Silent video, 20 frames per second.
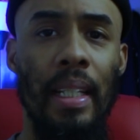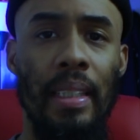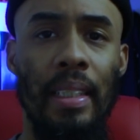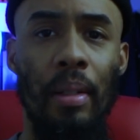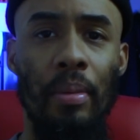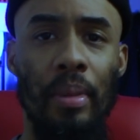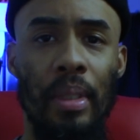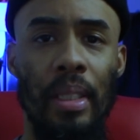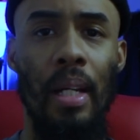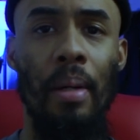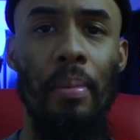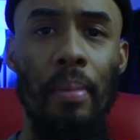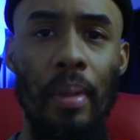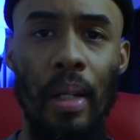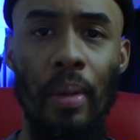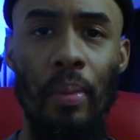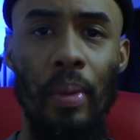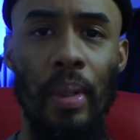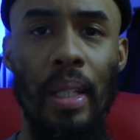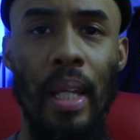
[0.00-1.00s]
as they was coming
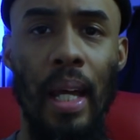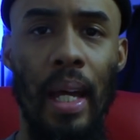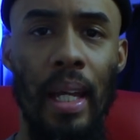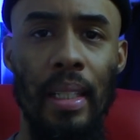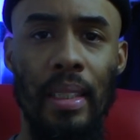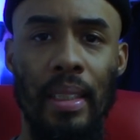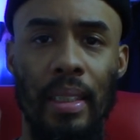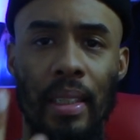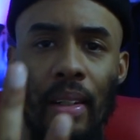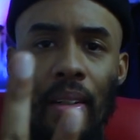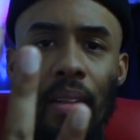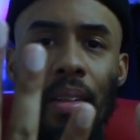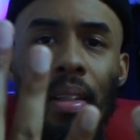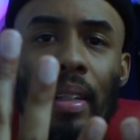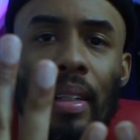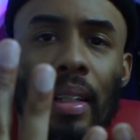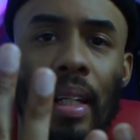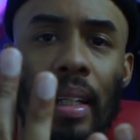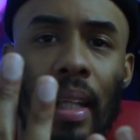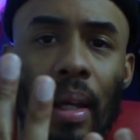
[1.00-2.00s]
up with that, and still
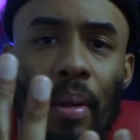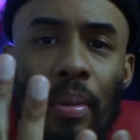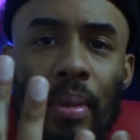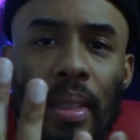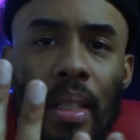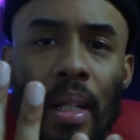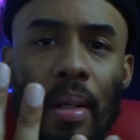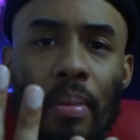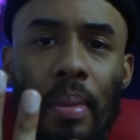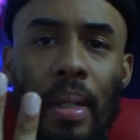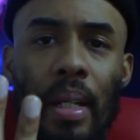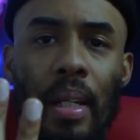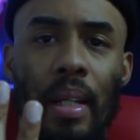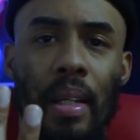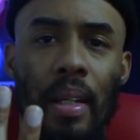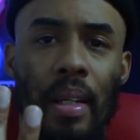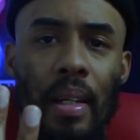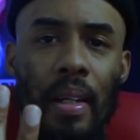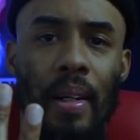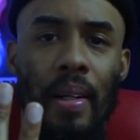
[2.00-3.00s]
looking like they was coming
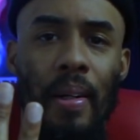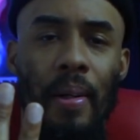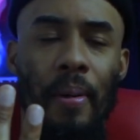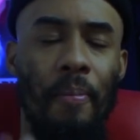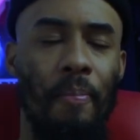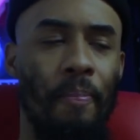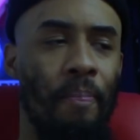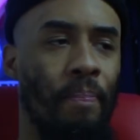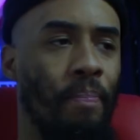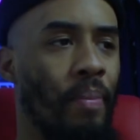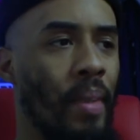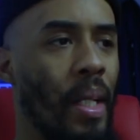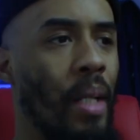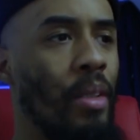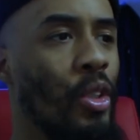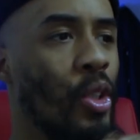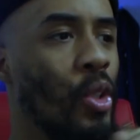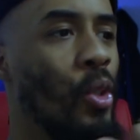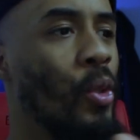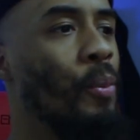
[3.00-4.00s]
here. That
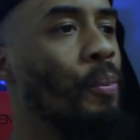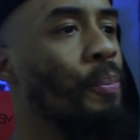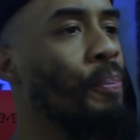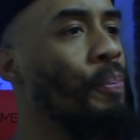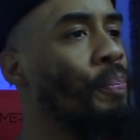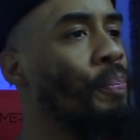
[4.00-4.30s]
was cool.